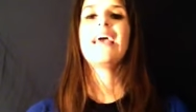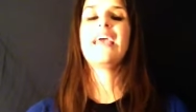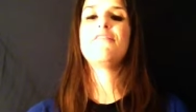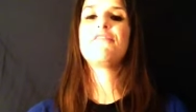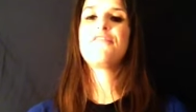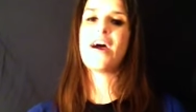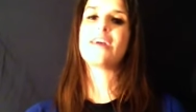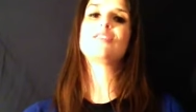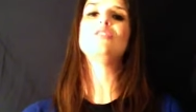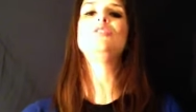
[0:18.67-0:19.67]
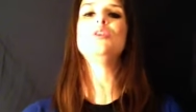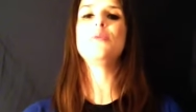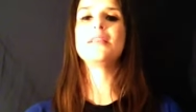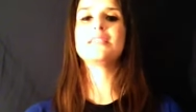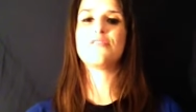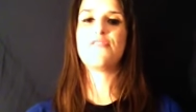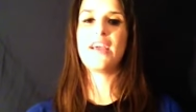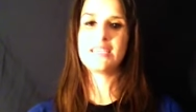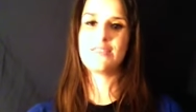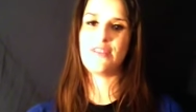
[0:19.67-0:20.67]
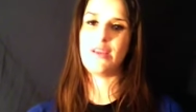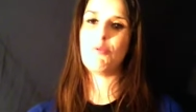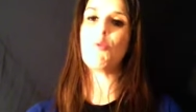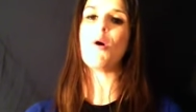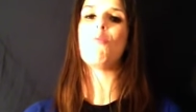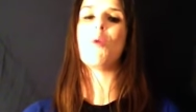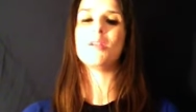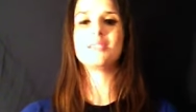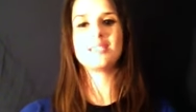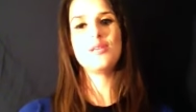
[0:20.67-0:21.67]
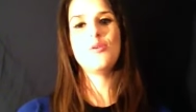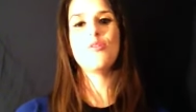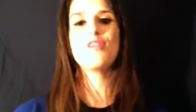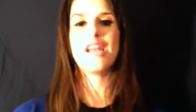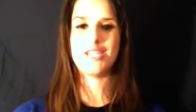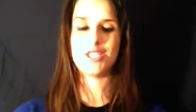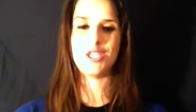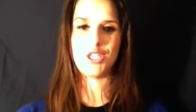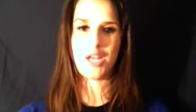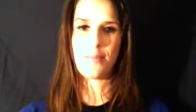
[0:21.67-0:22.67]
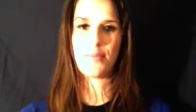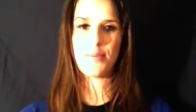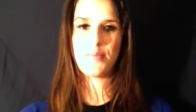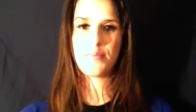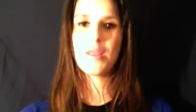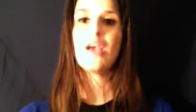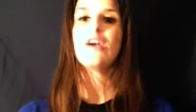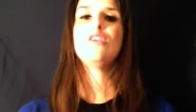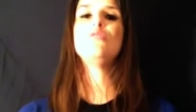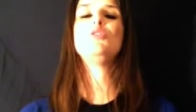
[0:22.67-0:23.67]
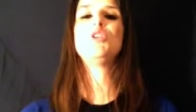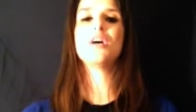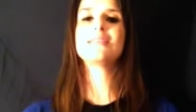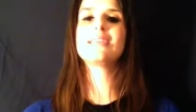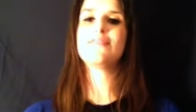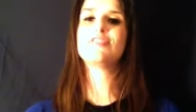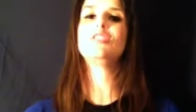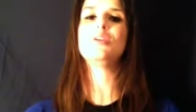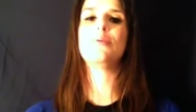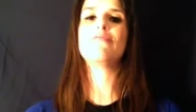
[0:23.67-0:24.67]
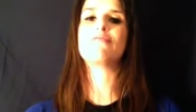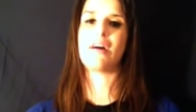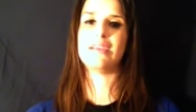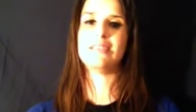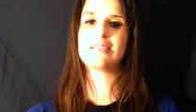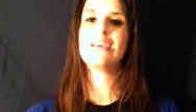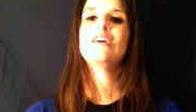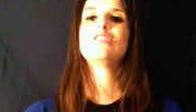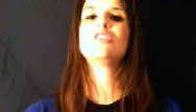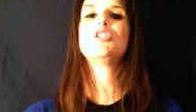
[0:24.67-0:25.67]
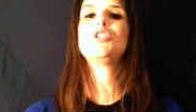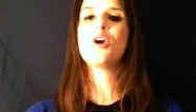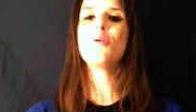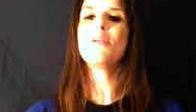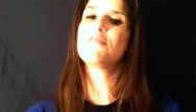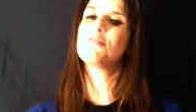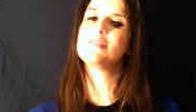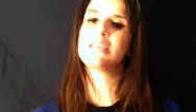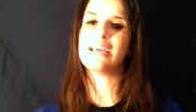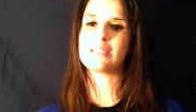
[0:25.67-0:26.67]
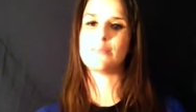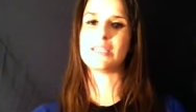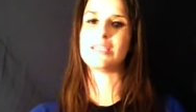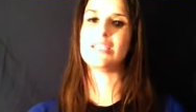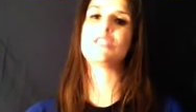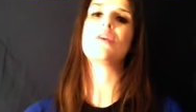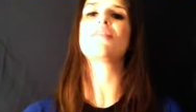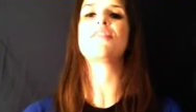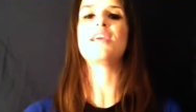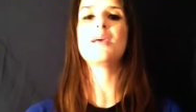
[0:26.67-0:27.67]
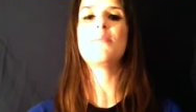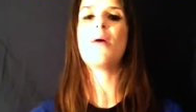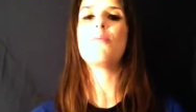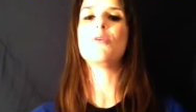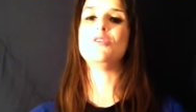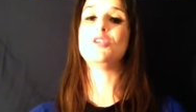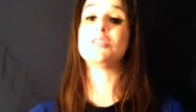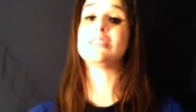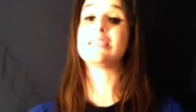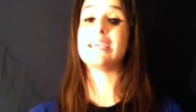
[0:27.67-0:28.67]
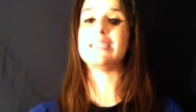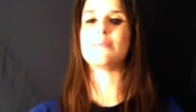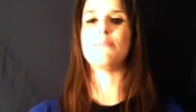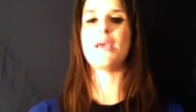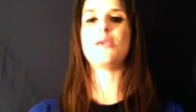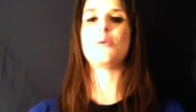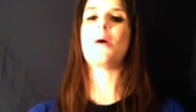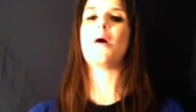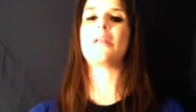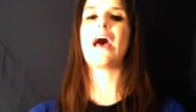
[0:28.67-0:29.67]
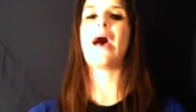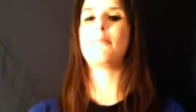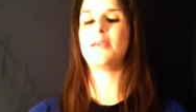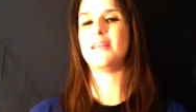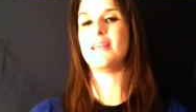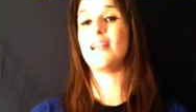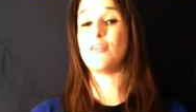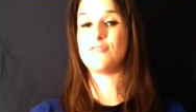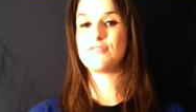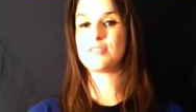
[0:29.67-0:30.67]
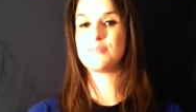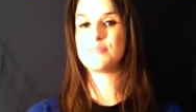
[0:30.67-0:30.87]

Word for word: In fact, doing this effectively will work wonders in your relationship. You just have to do it right. To show love through a text message, think about what you should say to make your partner happy and loved.